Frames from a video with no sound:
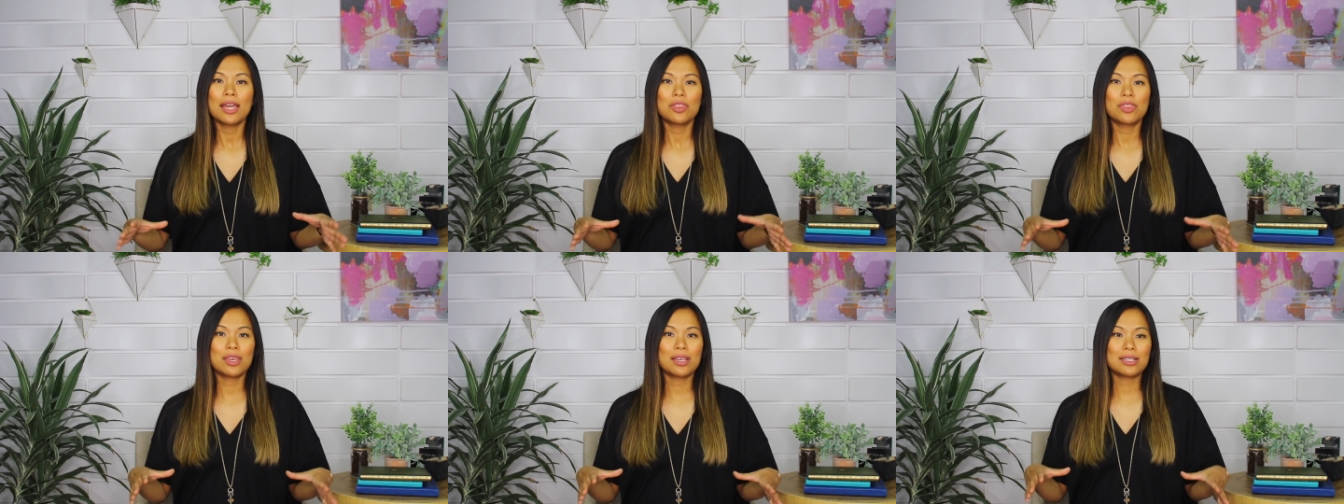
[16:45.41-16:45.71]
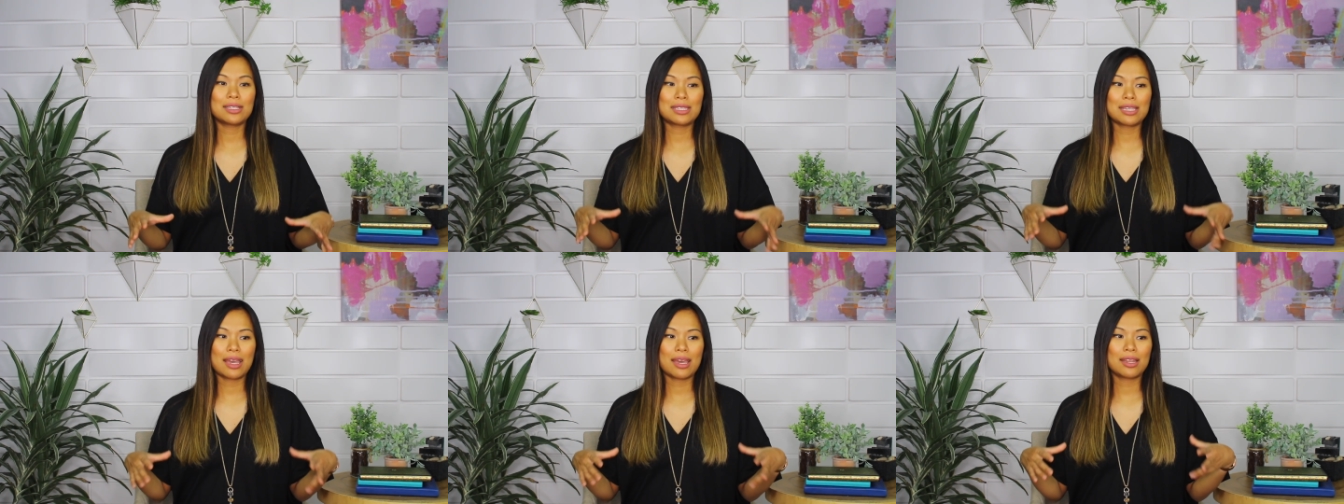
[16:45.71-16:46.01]

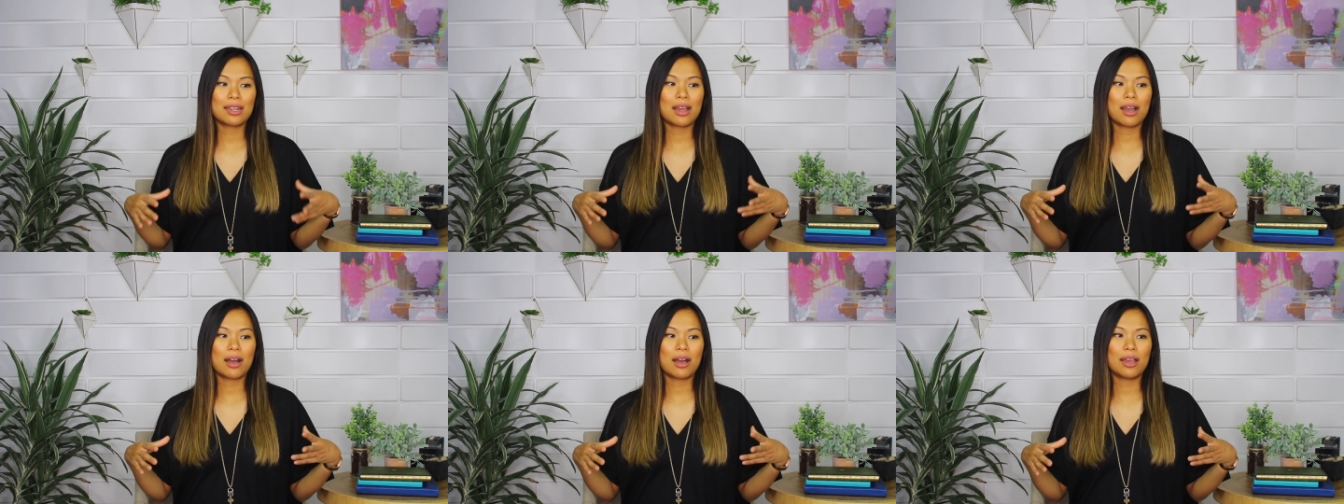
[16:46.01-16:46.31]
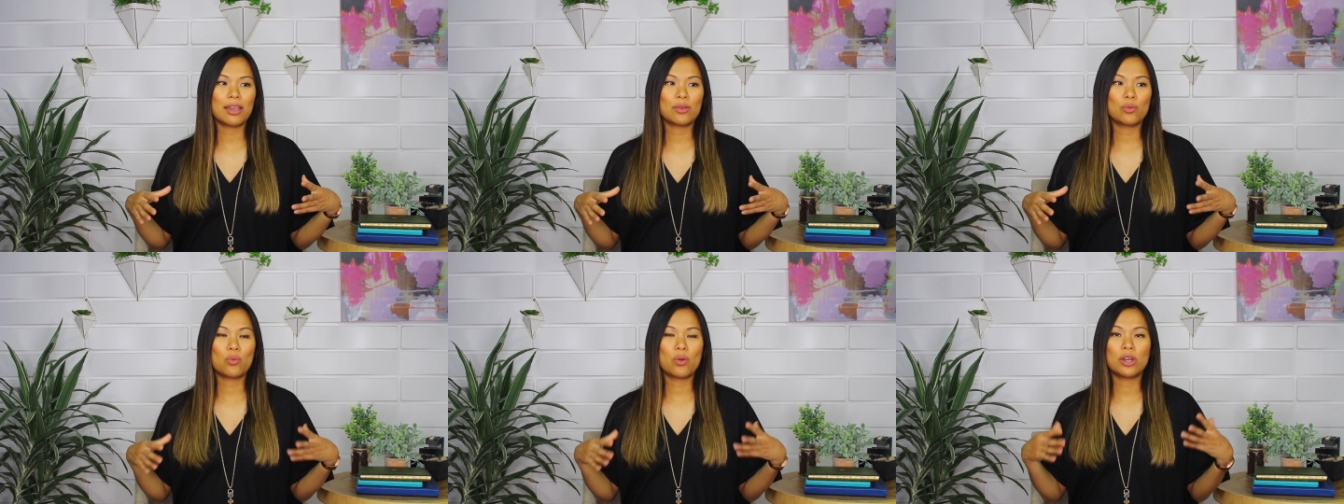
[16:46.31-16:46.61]
things that
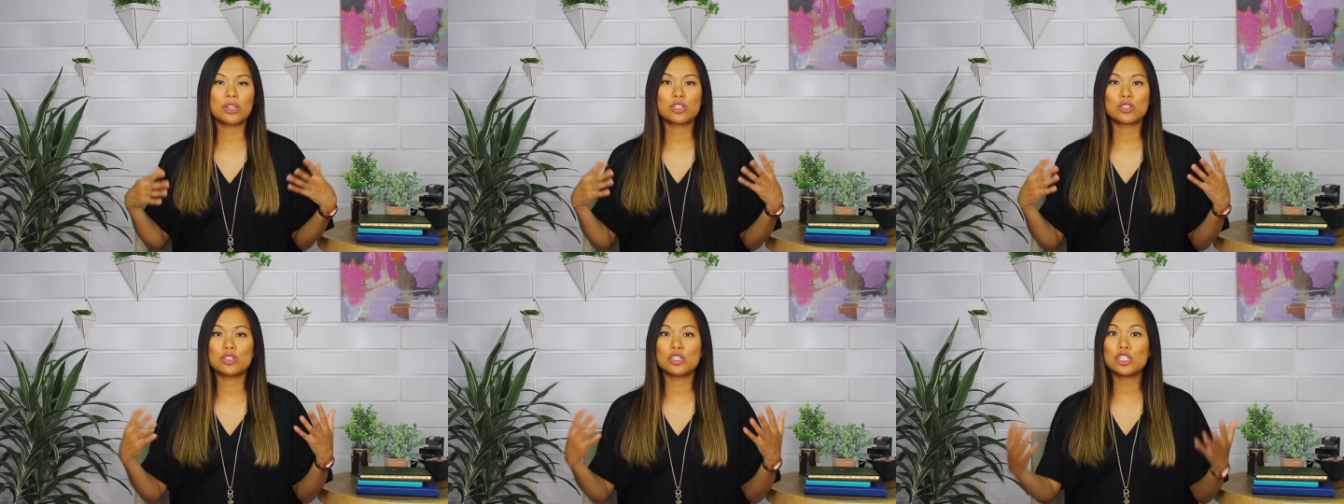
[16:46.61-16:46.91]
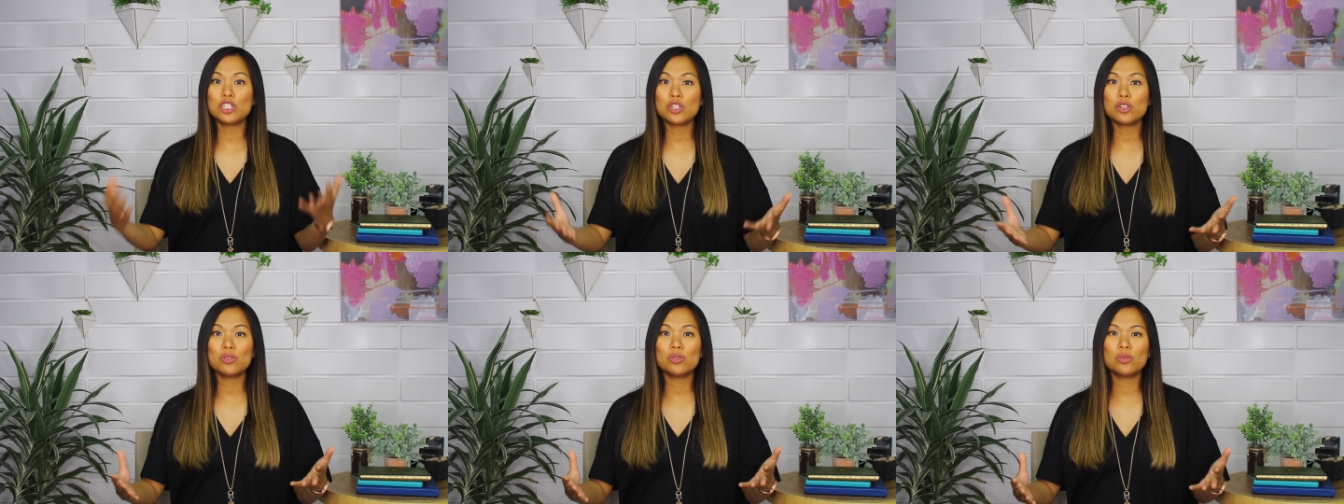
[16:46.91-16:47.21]
I want to
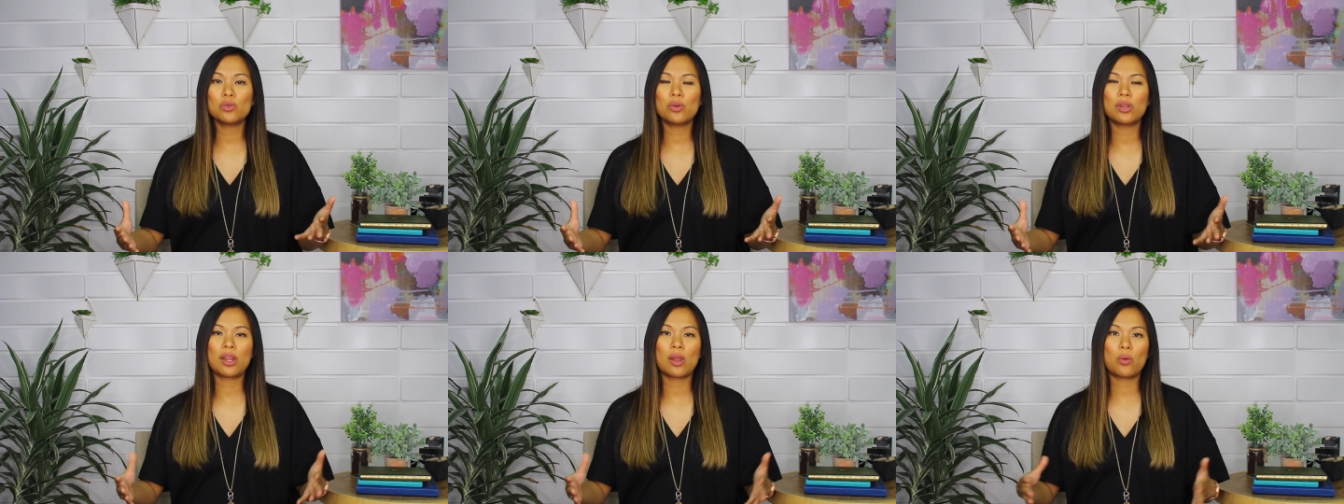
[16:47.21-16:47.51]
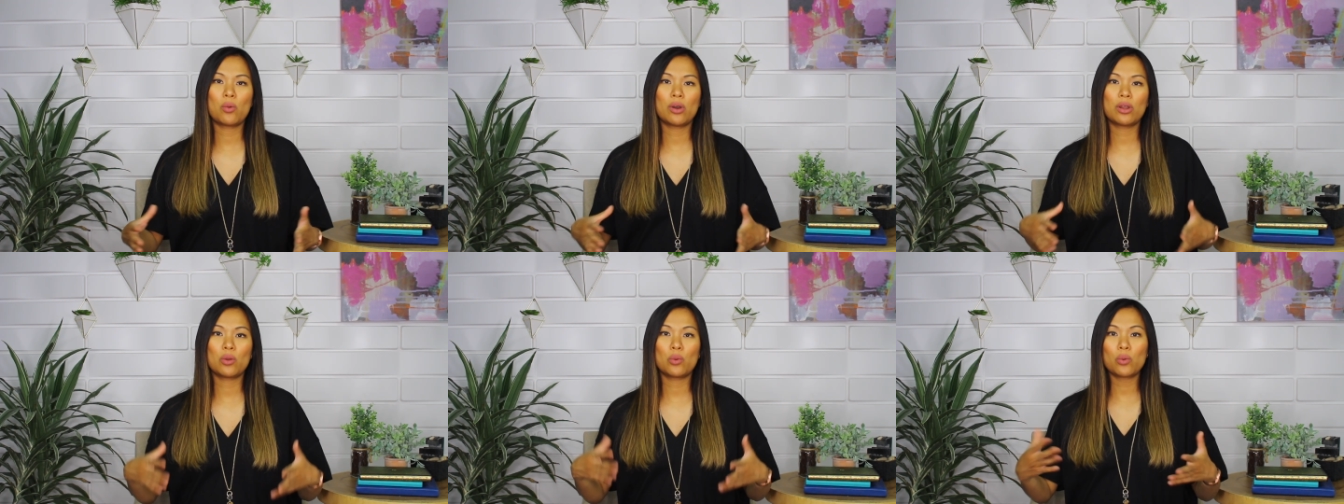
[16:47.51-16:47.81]
do and I
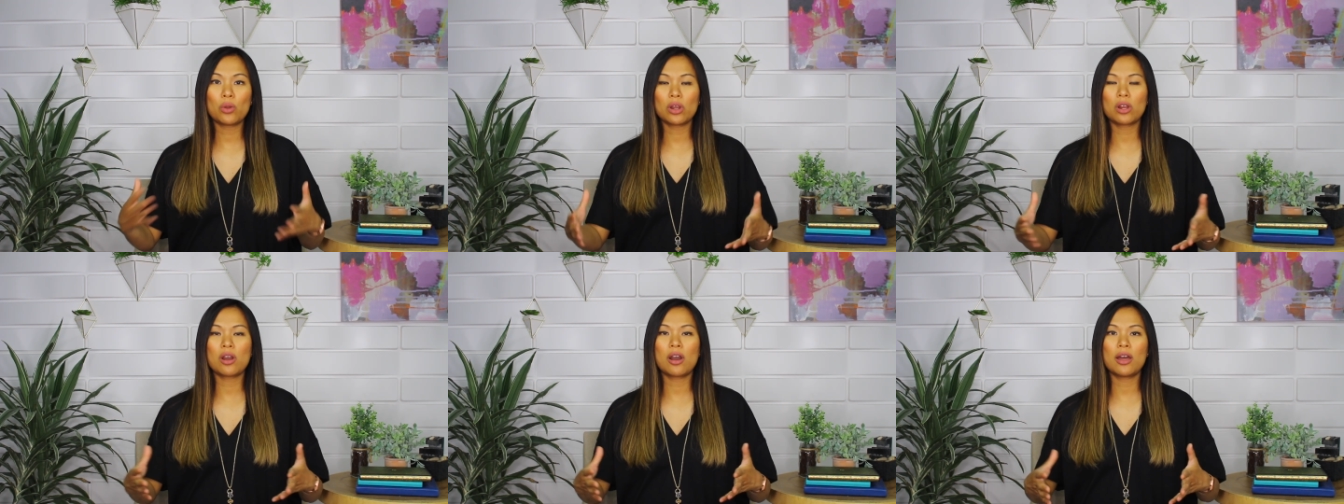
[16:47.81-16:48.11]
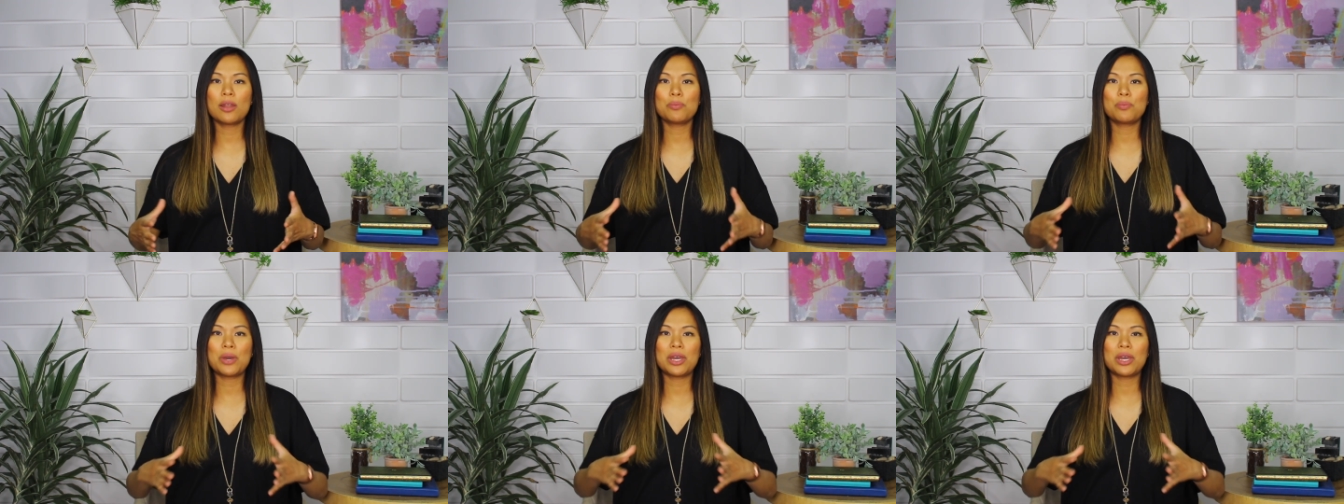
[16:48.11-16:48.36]
want to work on,